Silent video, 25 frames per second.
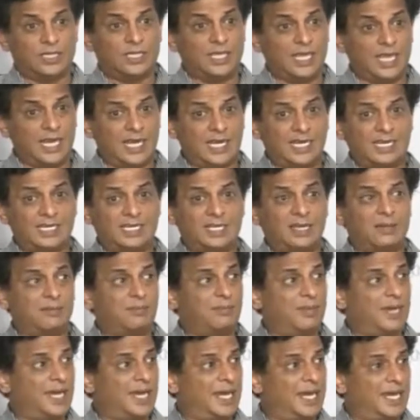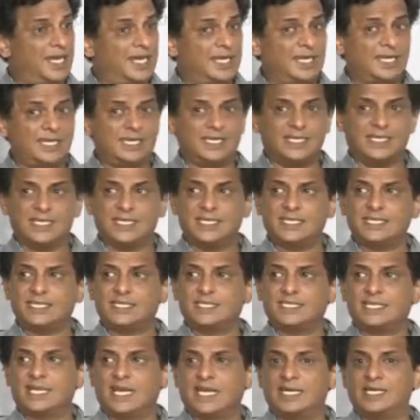Then the mind is
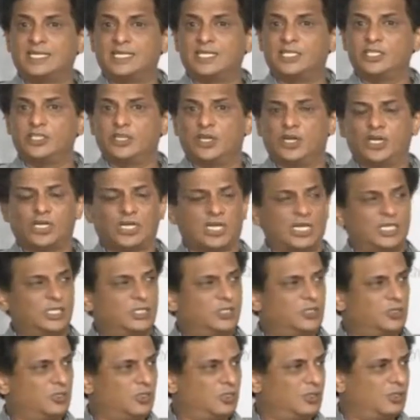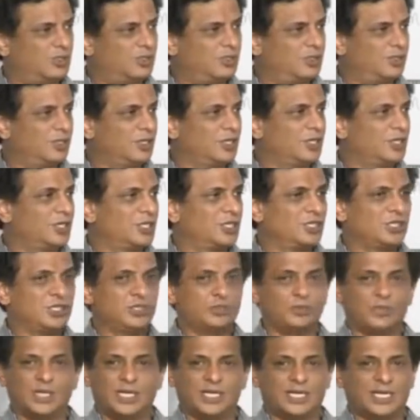under your control.
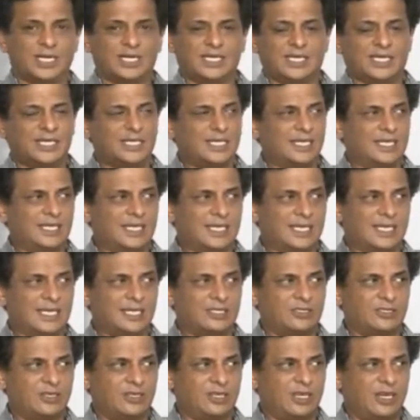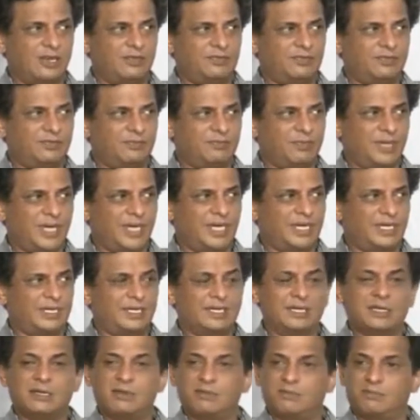You are not under the control of mind.
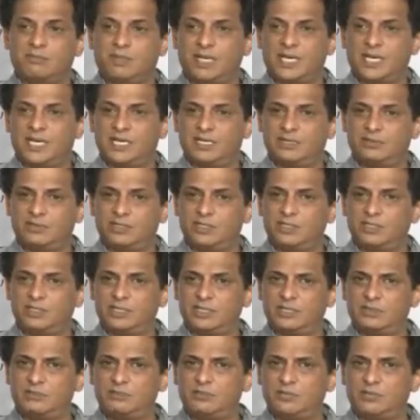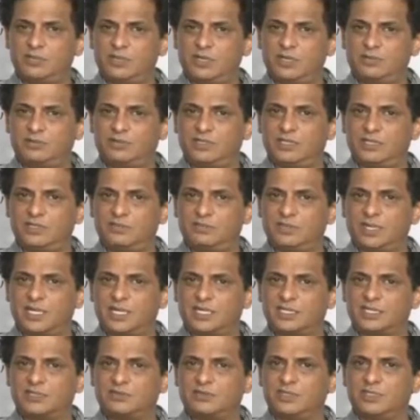Mind vandu, moola vandu,
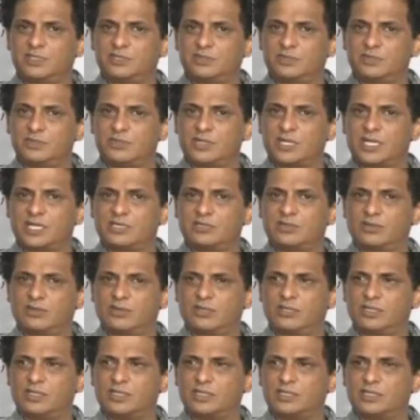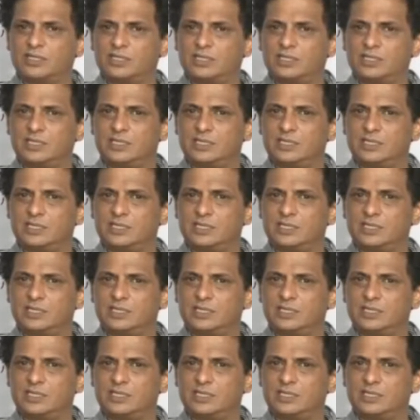manasu vandu, un control irukku.